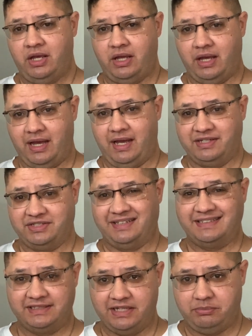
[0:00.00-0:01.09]
as an
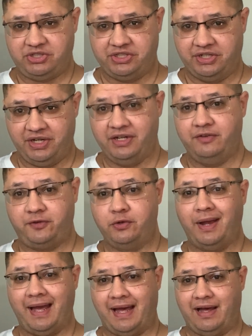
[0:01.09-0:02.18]
exemption if you
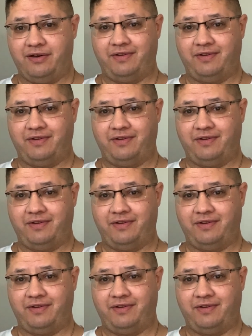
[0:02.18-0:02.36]
have